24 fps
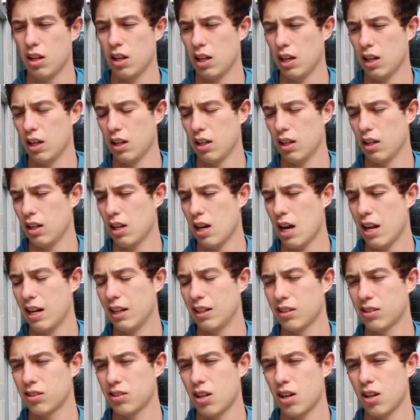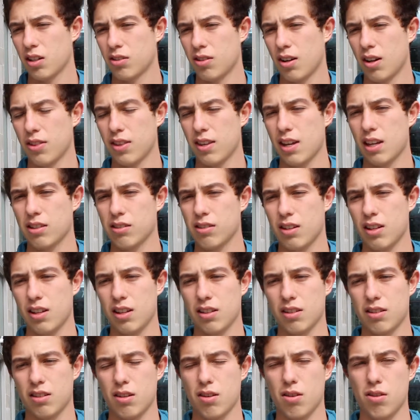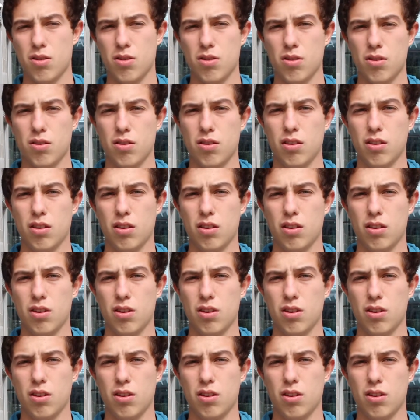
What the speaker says: I didn't start the essay until